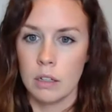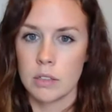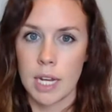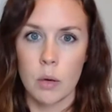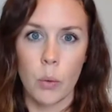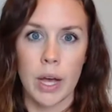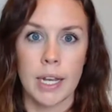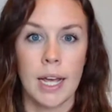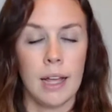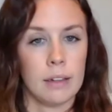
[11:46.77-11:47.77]
day
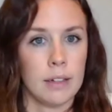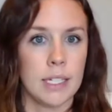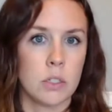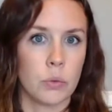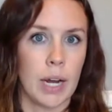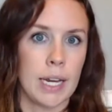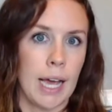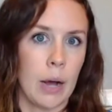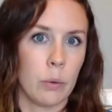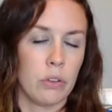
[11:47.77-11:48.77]
1, let's write
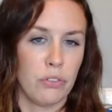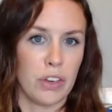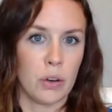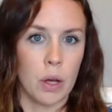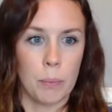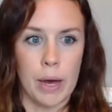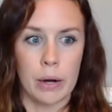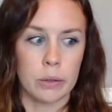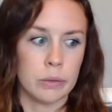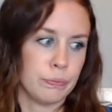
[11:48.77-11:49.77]
how we feel
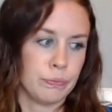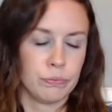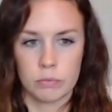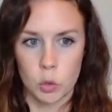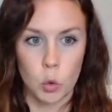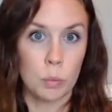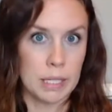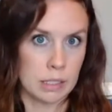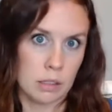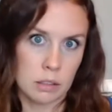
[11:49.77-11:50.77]
about school
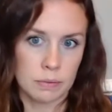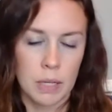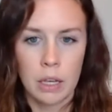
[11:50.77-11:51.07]
buses.